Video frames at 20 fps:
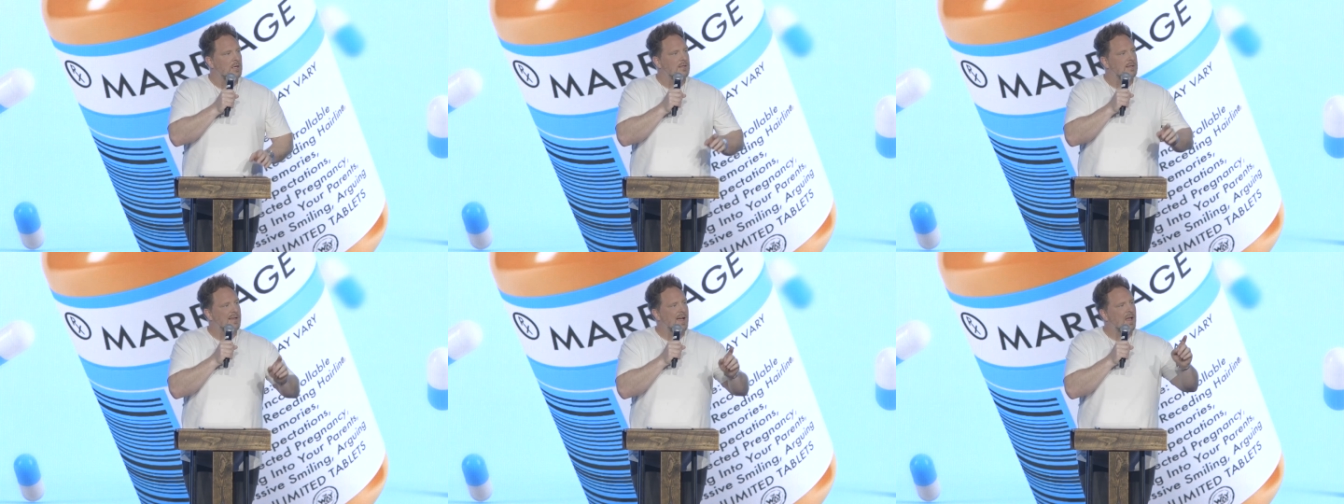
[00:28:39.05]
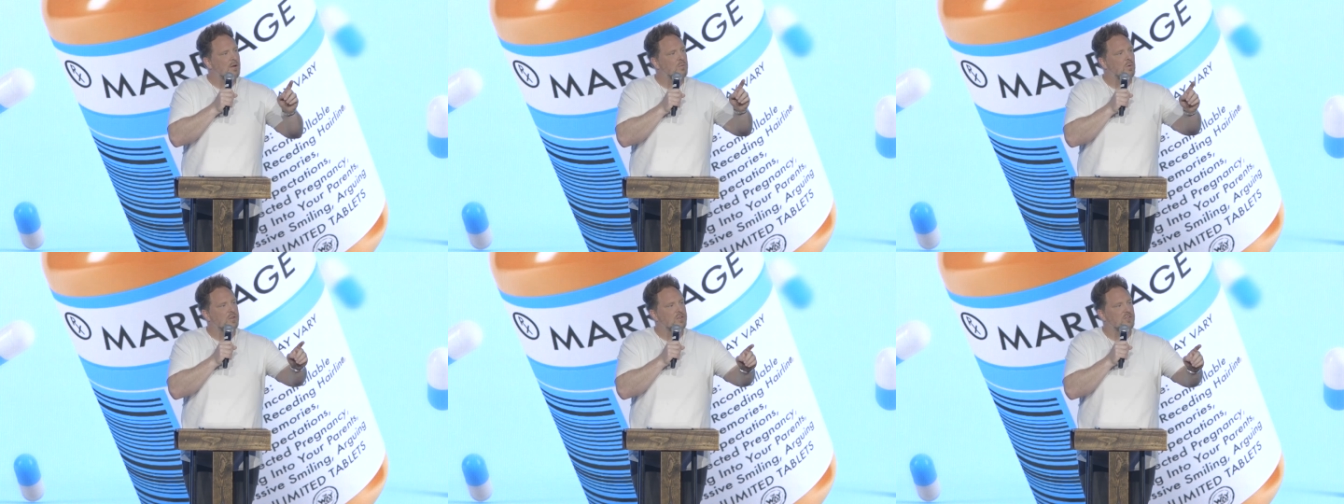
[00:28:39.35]

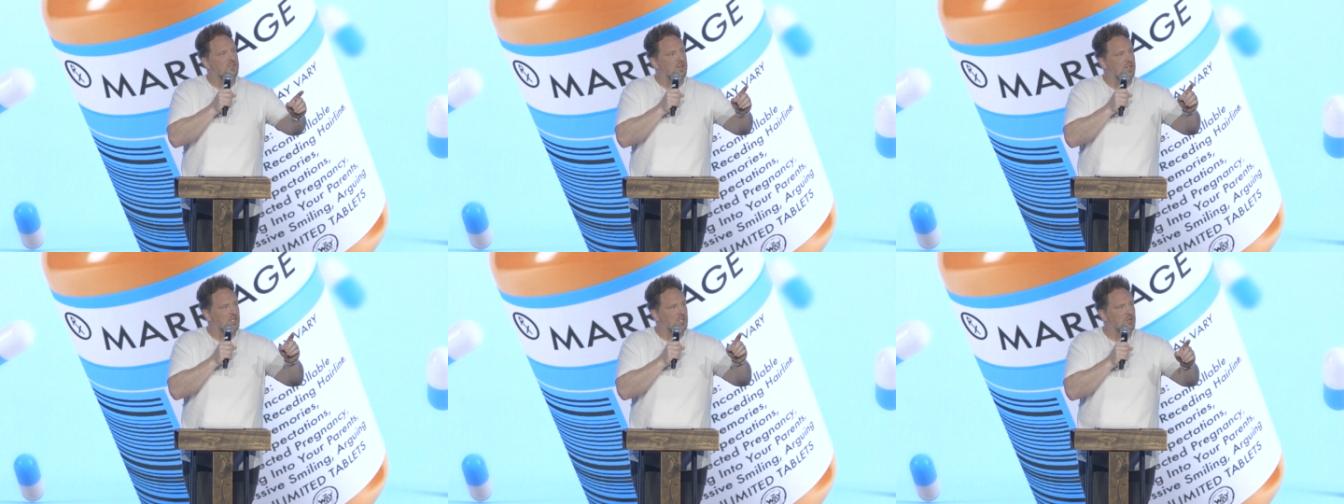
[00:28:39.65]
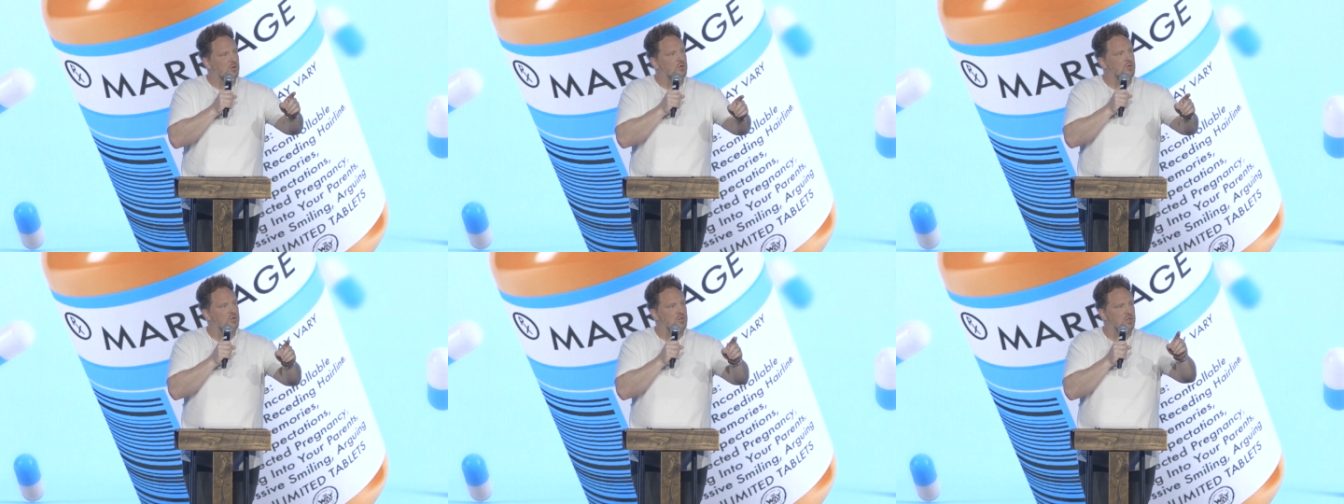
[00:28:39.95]
God wants to
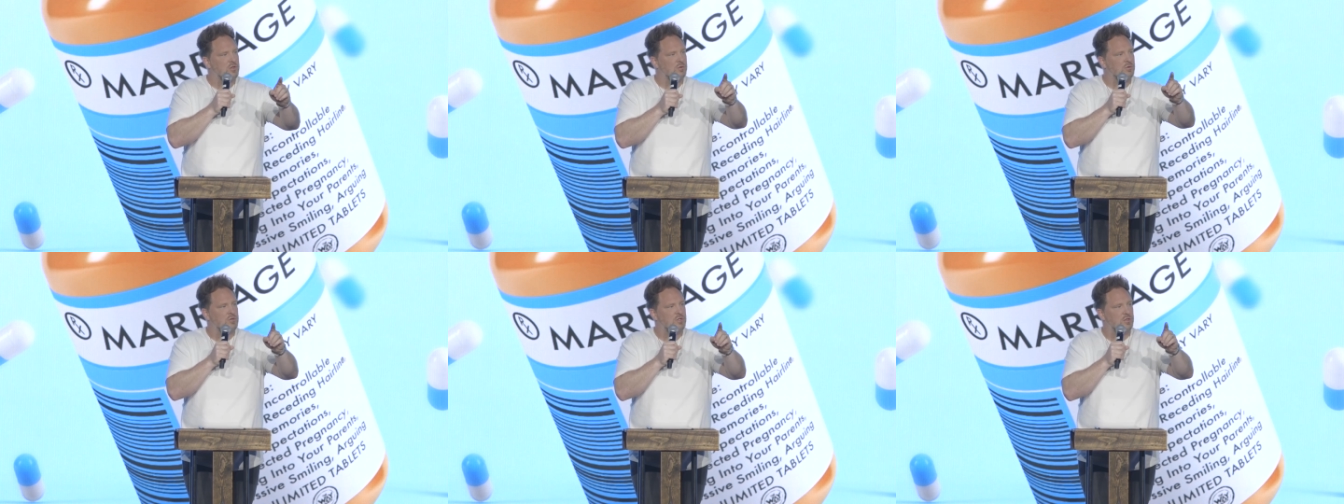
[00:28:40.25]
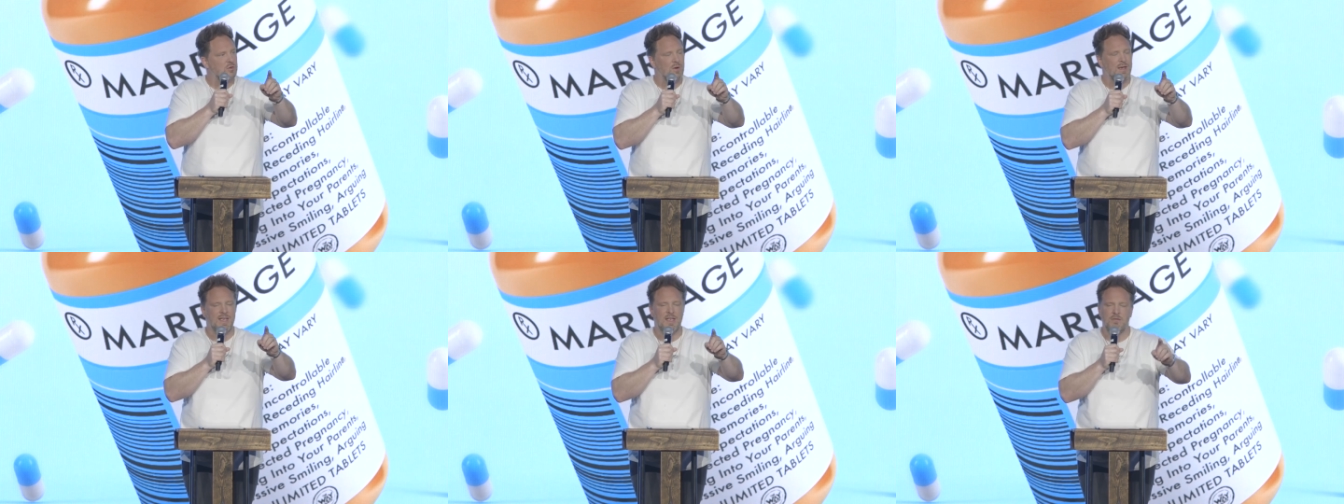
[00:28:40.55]
use you
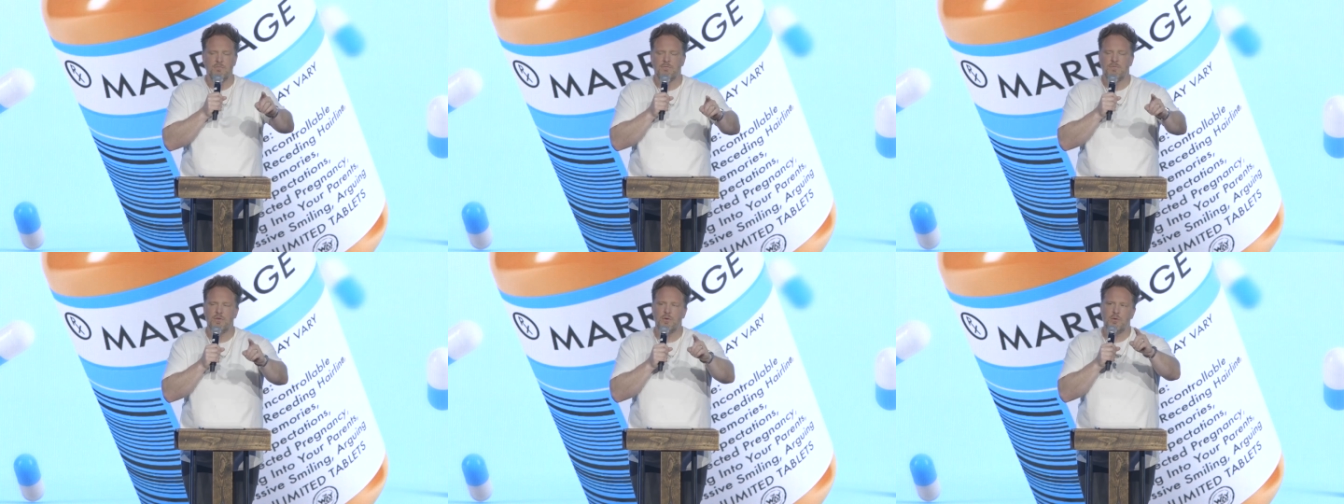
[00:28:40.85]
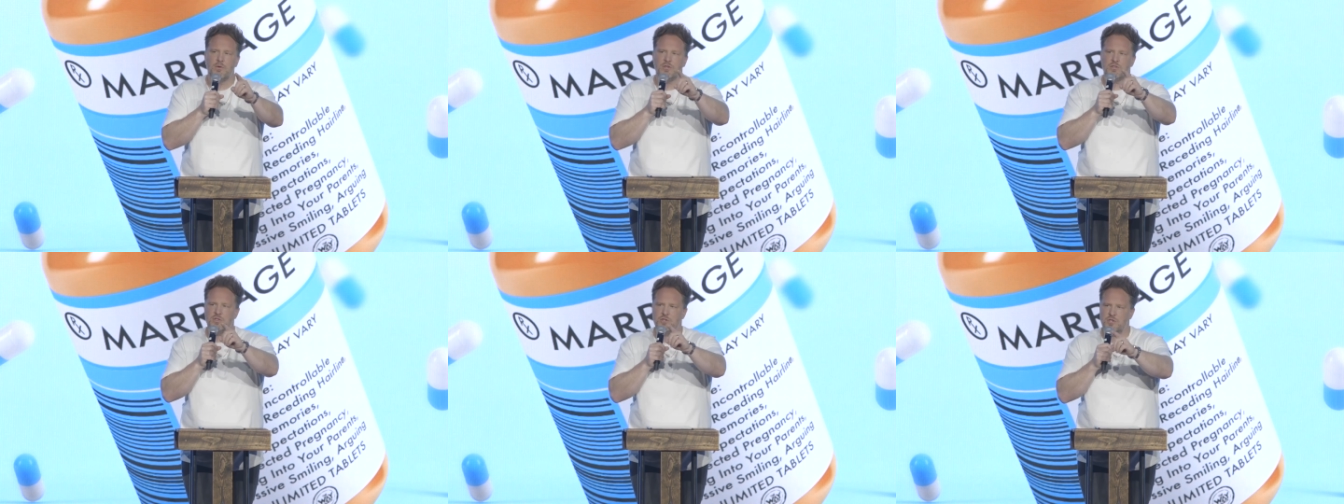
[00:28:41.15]
to
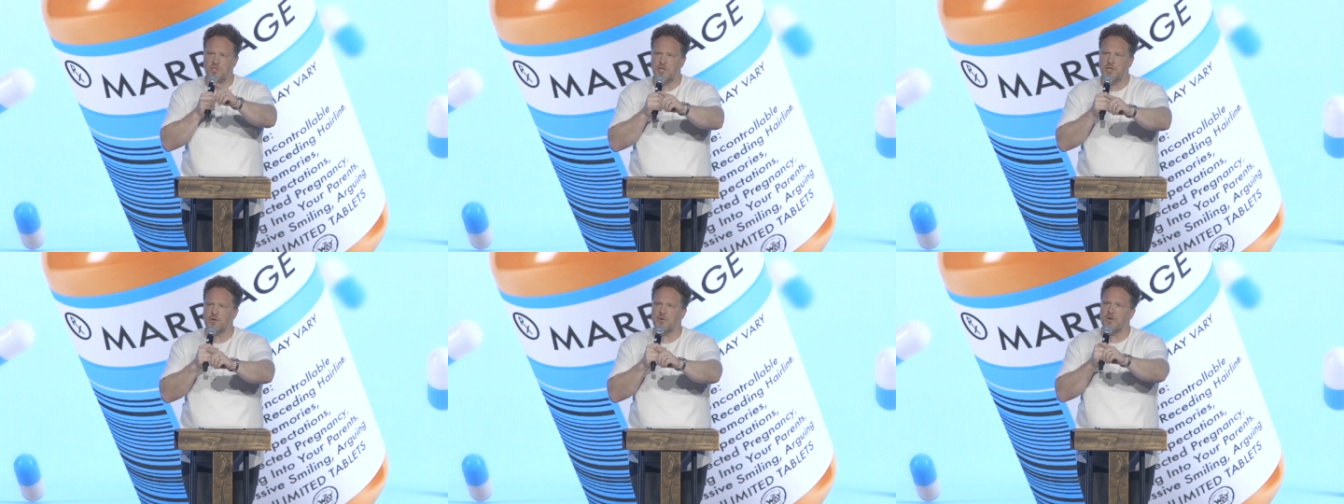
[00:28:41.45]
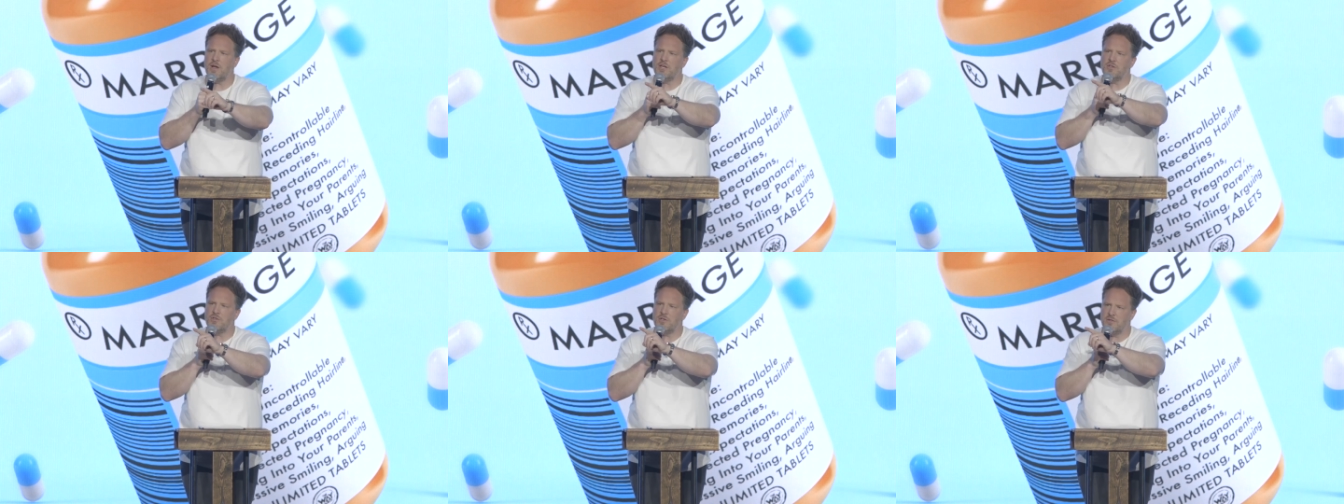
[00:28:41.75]
influence
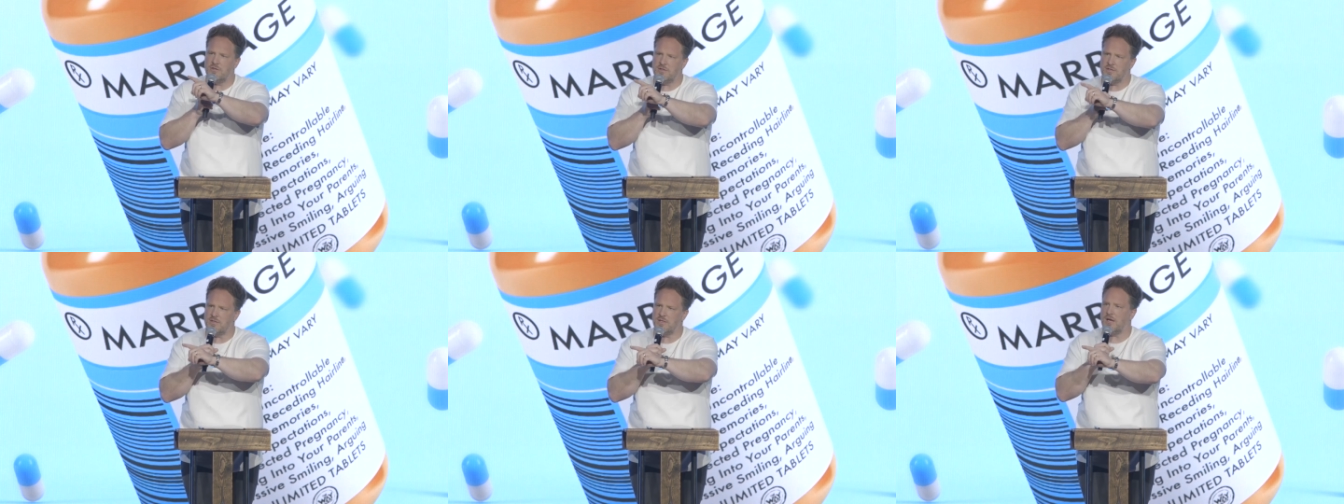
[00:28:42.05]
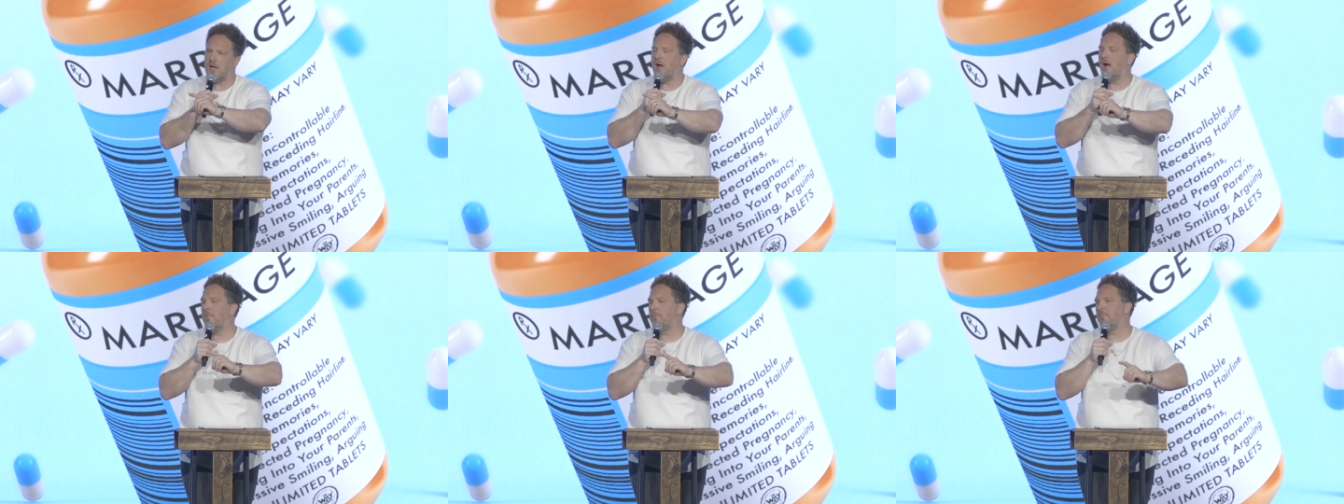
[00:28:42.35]
generations to
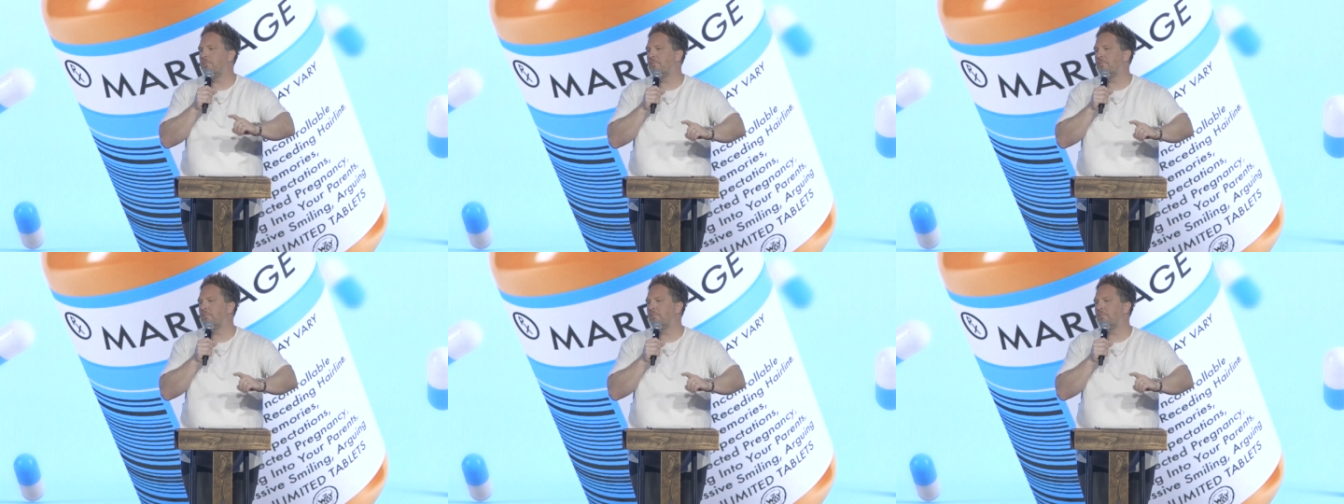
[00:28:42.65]
come.